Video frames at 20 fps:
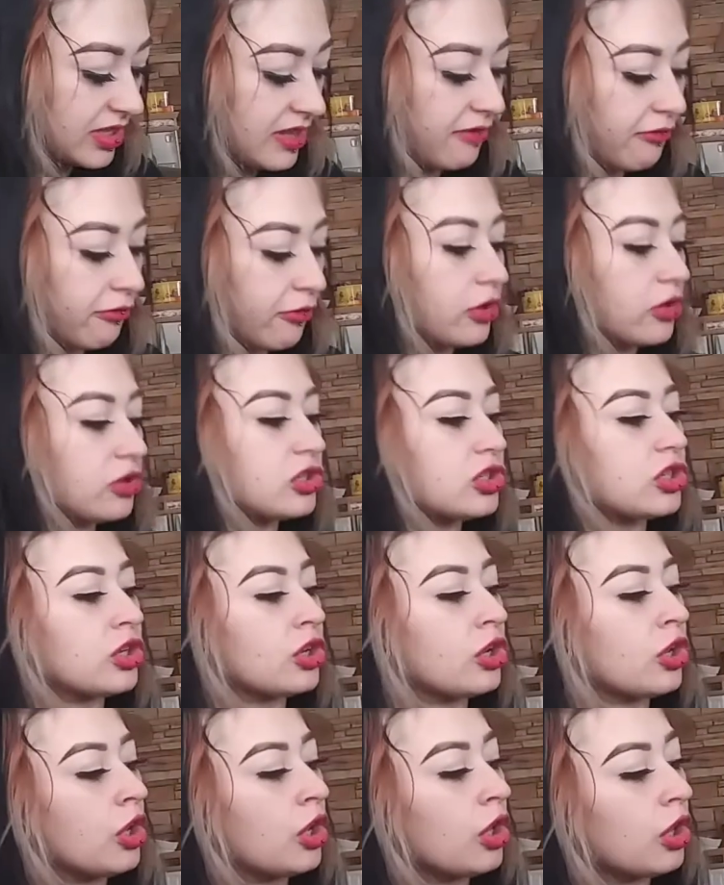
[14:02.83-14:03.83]
the first
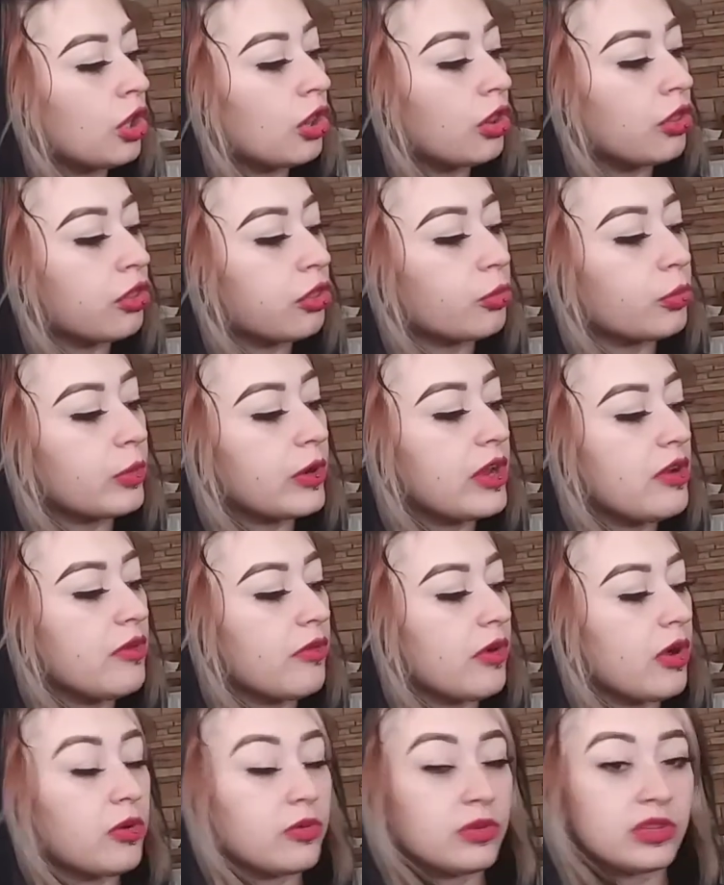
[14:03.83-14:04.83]
3
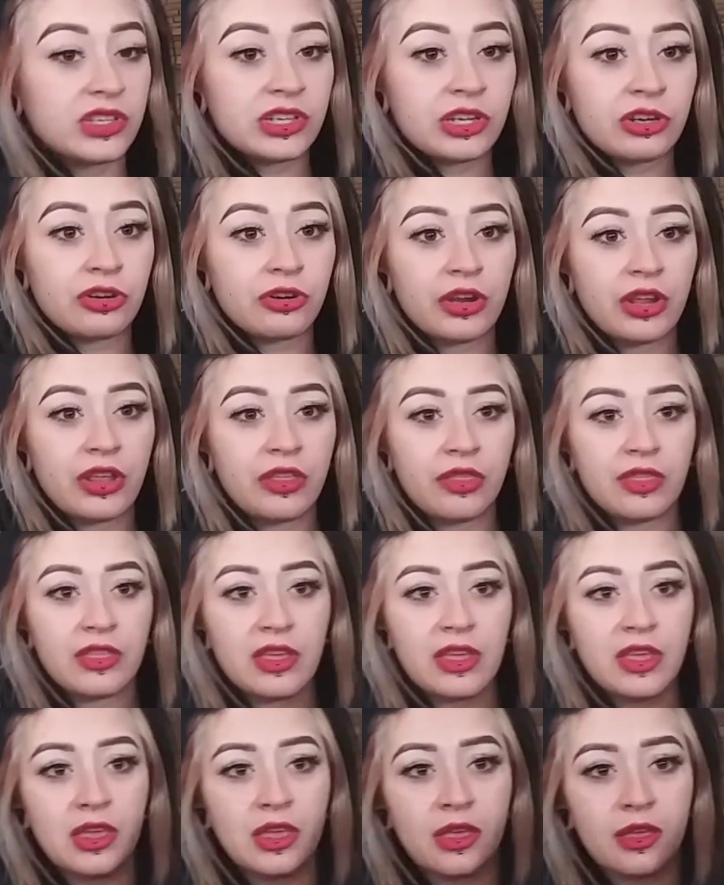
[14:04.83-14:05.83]
rows here in
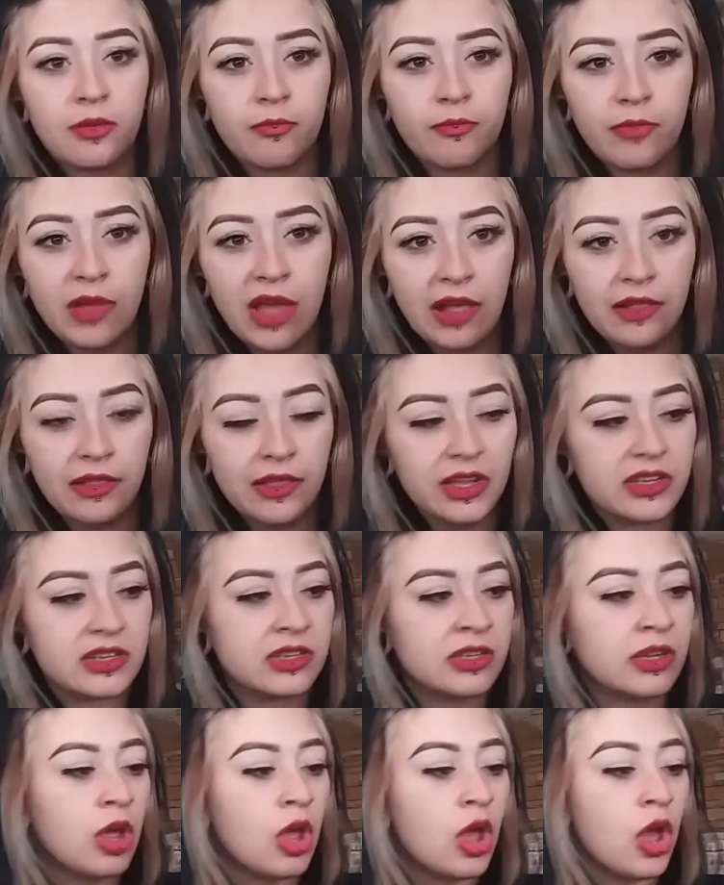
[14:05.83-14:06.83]
the palette.
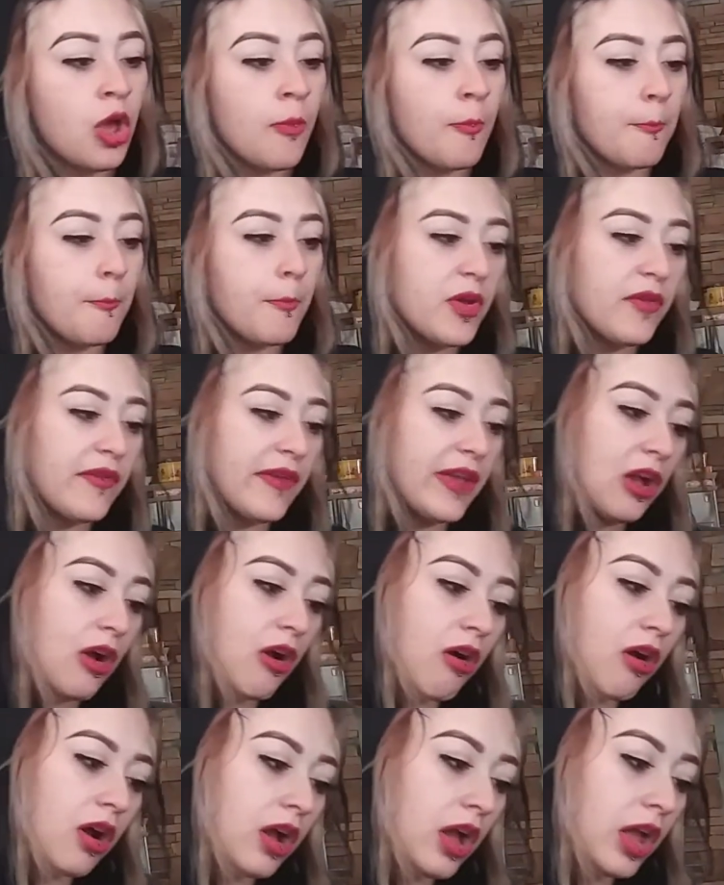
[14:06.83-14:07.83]
Moving
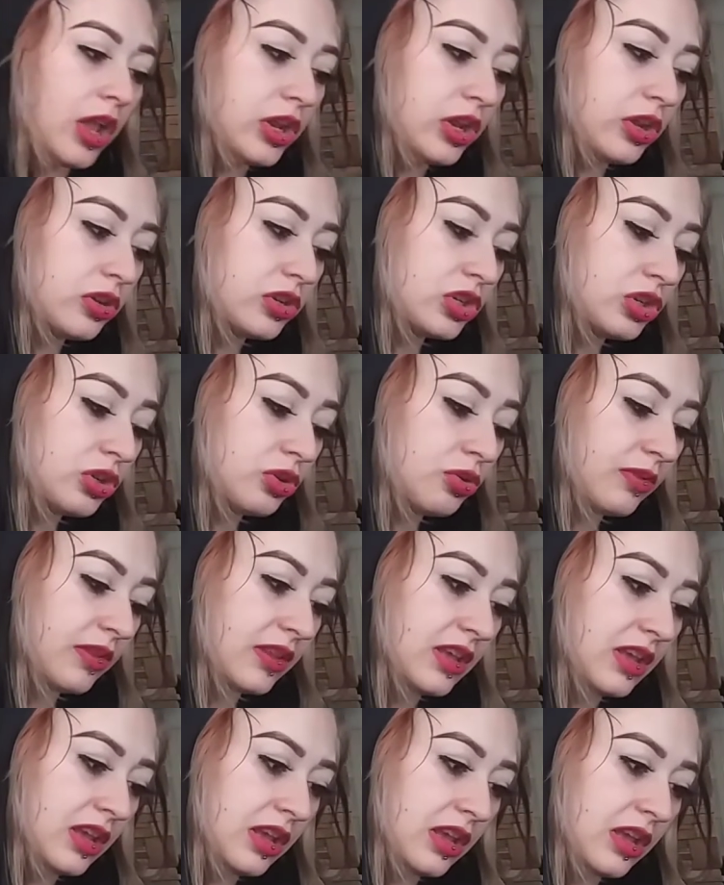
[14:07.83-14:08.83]
on to
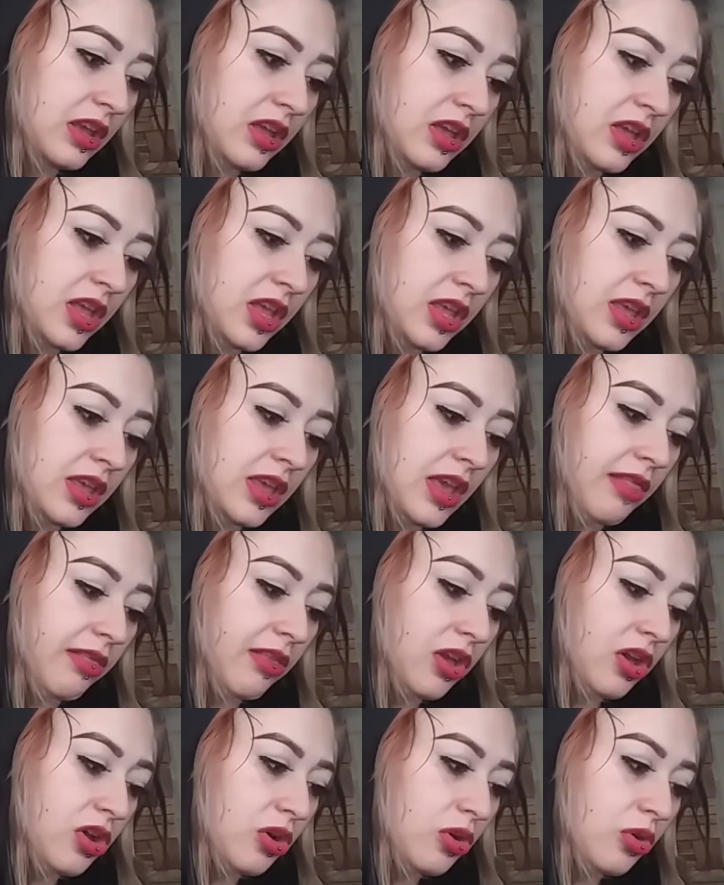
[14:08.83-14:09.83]
the
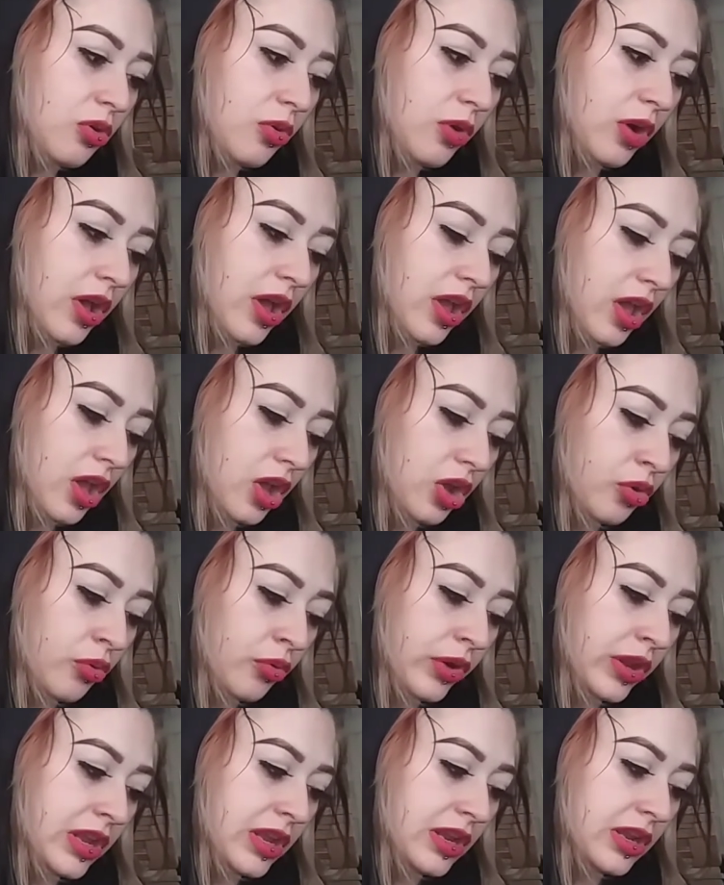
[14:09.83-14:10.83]
yellow,
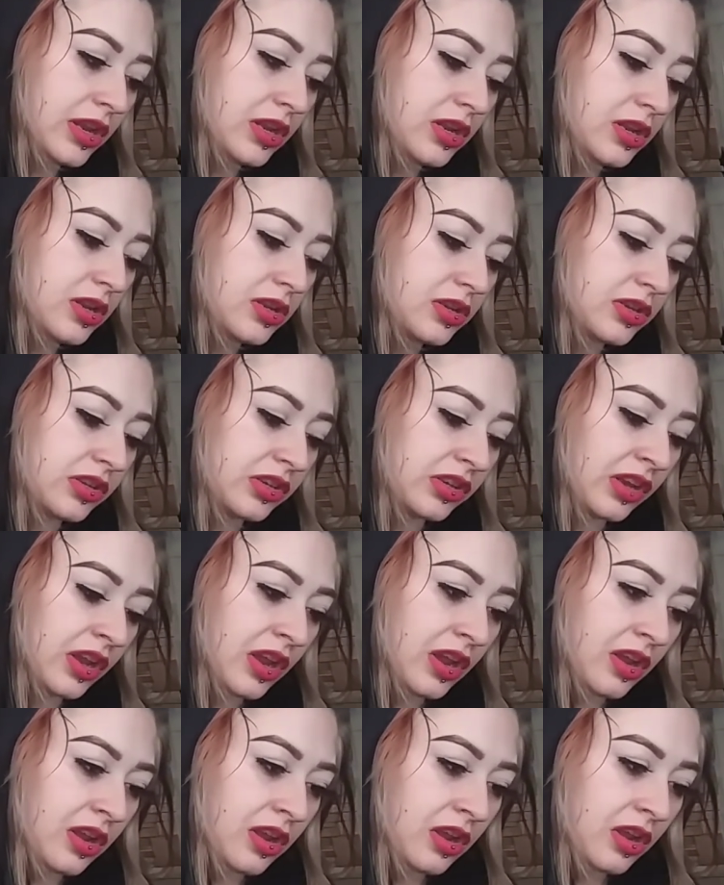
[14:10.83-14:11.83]
greens,
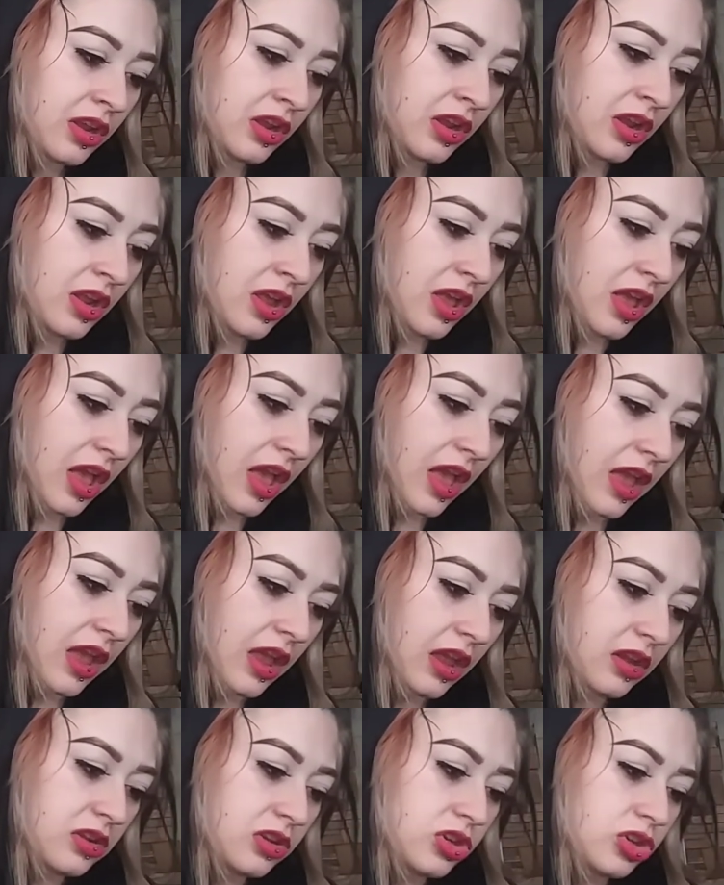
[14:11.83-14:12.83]

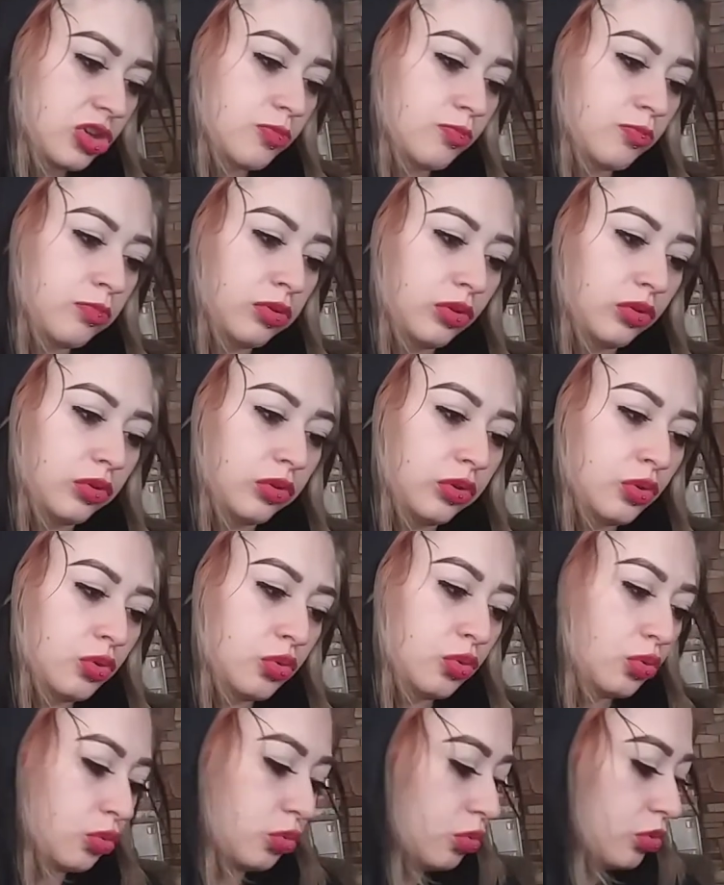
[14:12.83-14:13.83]
and
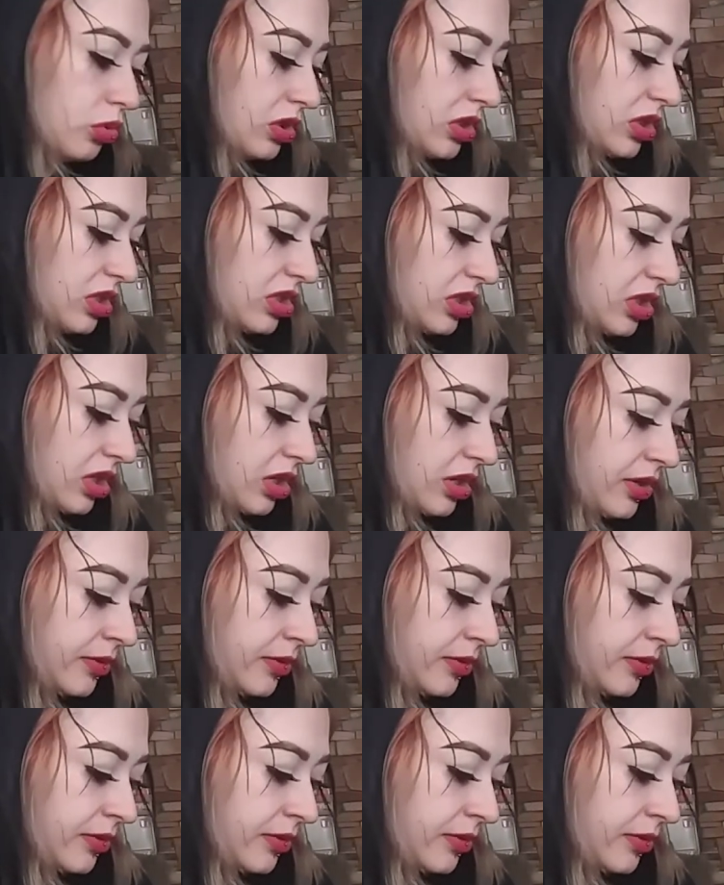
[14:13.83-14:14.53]
blues.